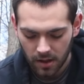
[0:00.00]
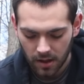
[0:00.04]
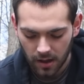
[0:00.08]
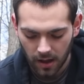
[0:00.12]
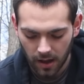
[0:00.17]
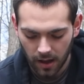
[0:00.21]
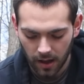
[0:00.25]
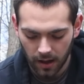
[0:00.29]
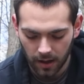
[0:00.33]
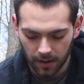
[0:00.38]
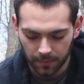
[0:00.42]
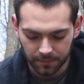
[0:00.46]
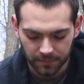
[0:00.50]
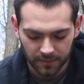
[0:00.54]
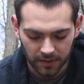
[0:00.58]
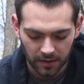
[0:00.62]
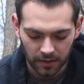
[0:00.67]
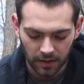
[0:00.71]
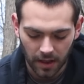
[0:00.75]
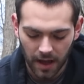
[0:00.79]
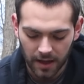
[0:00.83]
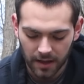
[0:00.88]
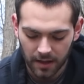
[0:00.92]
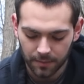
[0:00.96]
The
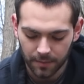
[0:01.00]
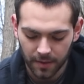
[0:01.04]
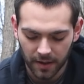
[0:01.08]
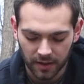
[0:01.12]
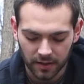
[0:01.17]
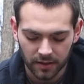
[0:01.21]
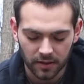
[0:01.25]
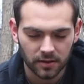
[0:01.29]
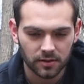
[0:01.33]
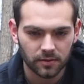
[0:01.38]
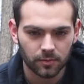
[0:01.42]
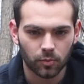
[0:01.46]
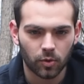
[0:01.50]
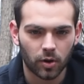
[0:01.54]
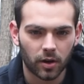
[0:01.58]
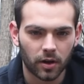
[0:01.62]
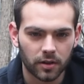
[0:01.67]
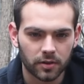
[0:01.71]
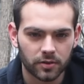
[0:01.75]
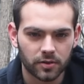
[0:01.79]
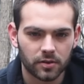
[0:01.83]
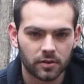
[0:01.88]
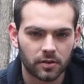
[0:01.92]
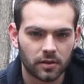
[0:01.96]
locking mechanism
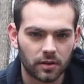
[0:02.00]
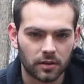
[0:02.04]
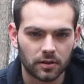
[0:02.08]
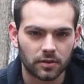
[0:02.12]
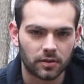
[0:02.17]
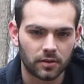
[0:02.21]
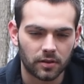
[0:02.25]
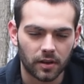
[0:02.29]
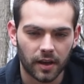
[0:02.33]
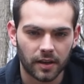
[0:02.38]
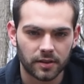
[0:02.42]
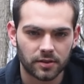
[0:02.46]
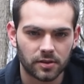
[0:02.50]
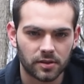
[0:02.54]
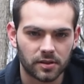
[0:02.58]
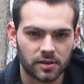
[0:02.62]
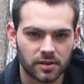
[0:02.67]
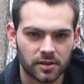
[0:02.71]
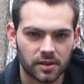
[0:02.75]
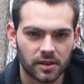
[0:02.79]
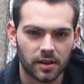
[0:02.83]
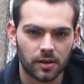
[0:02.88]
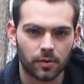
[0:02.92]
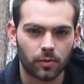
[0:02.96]
works. As you can
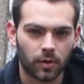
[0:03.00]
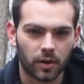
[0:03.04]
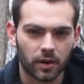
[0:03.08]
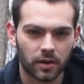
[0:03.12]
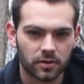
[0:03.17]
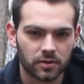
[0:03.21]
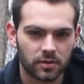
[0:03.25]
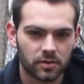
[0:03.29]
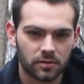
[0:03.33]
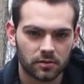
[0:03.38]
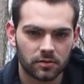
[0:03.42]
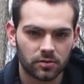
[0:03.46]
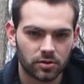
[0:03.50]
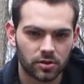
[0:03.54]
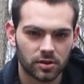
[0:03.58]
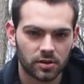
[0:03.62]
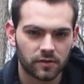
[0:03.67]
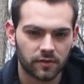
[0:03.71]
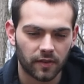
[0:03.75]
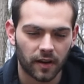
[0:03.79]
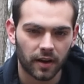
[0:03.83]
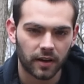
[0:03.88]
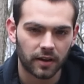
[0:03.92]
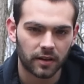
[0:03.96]
see, it works
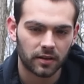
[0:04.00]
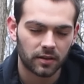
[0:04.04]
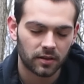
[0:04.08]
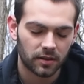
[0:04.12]
just fine.